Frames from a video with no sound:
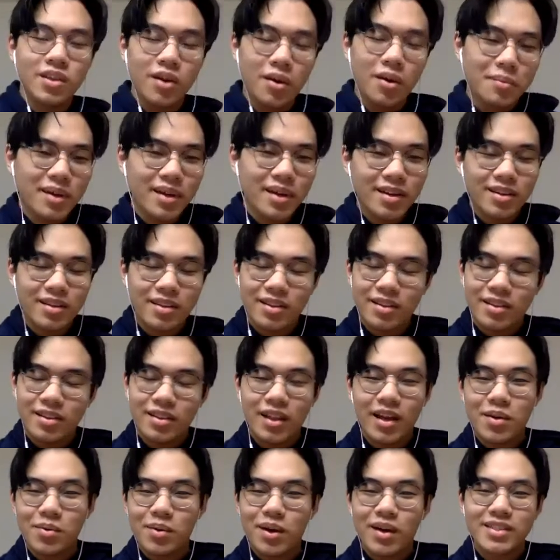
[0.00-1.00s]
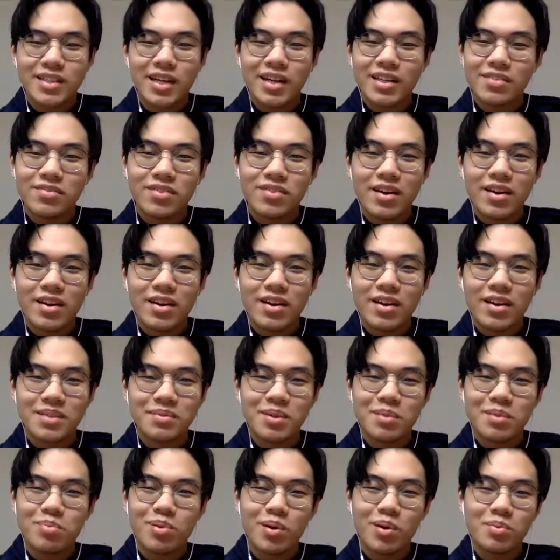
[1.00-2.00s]
I mean, likewise, I had a very
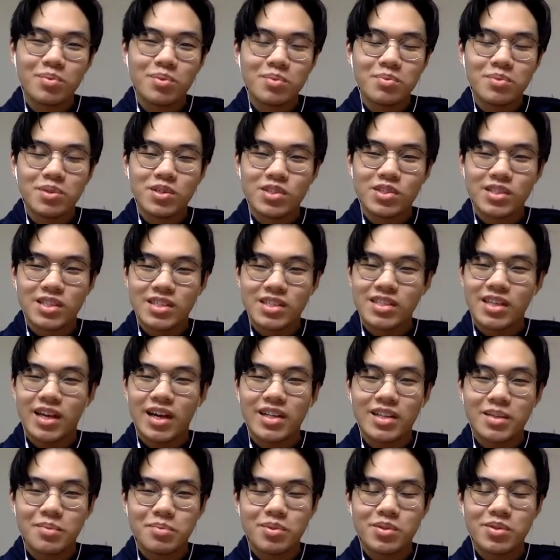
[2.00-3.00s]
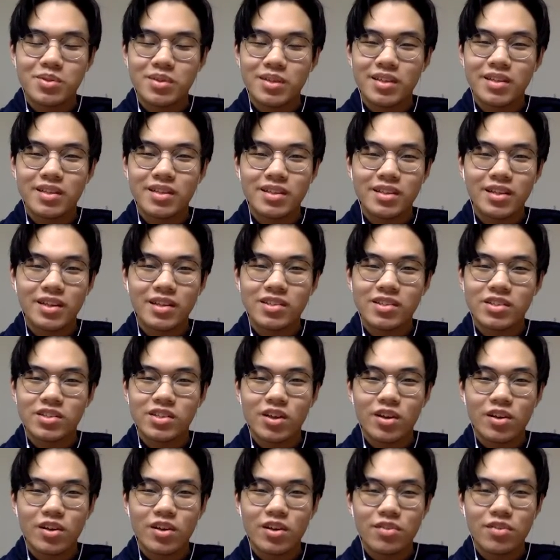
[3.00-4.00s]
similar problem, just deciding between and just
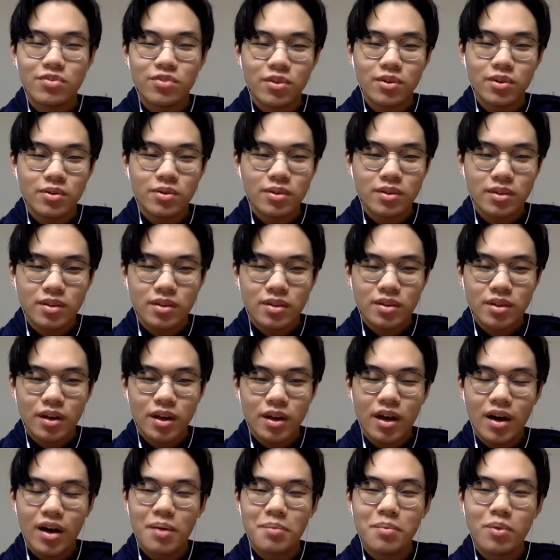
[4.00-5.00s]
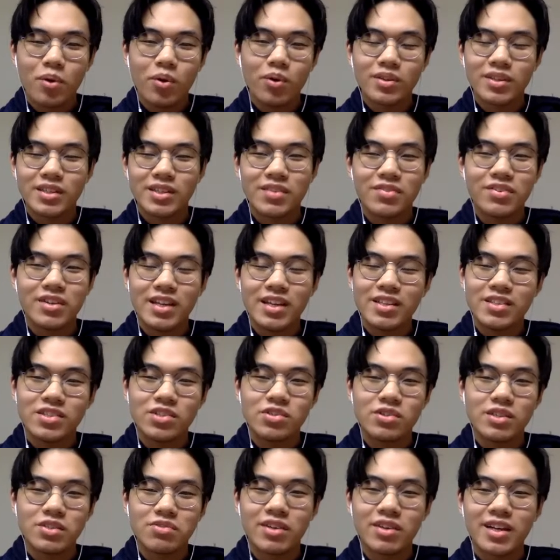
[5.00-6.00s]
going through all the different
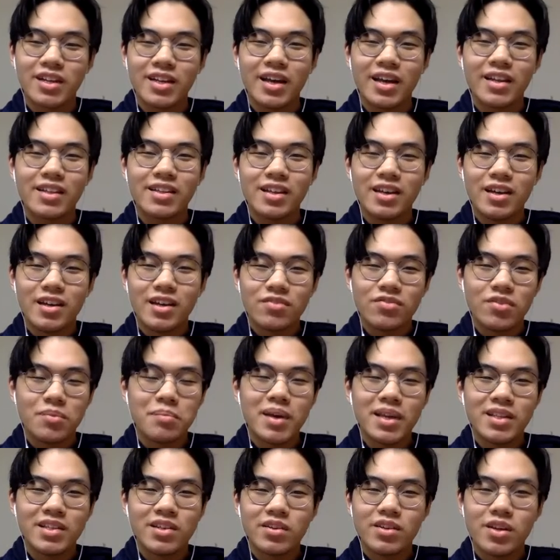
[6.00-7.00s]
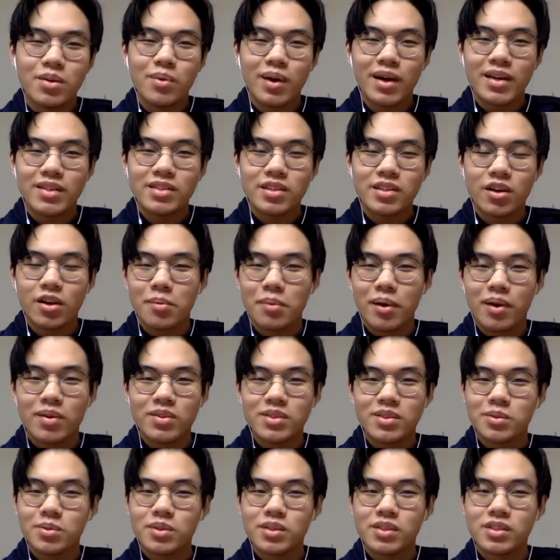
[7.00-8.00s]
industries, really. And for me, the only way to go about
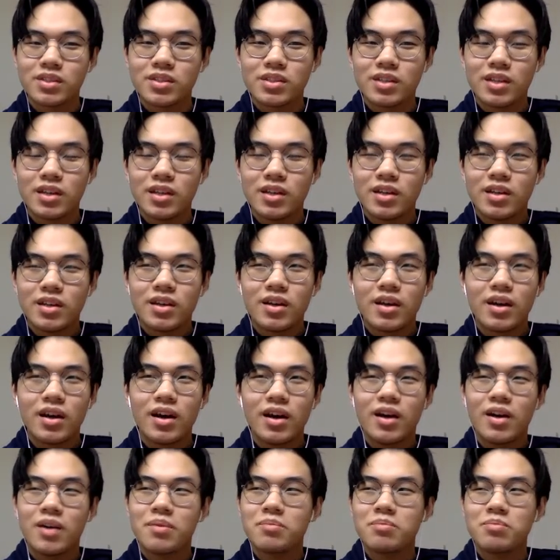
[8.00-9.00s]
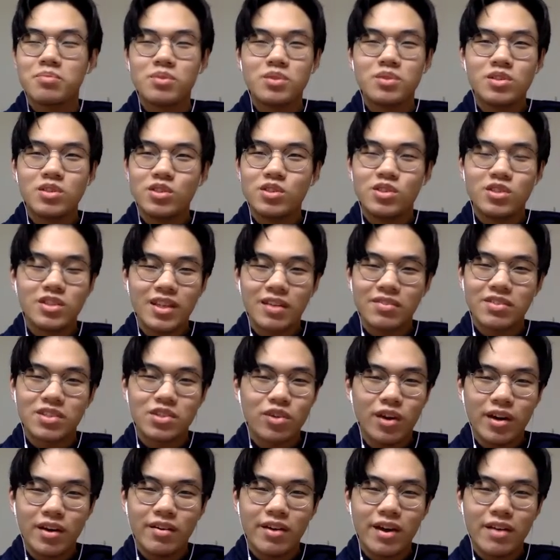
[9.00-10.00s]
it was you just have to
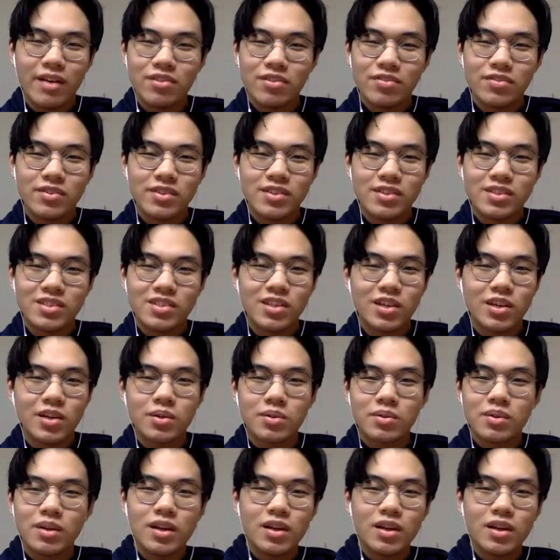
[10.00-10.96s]
try out everything. So,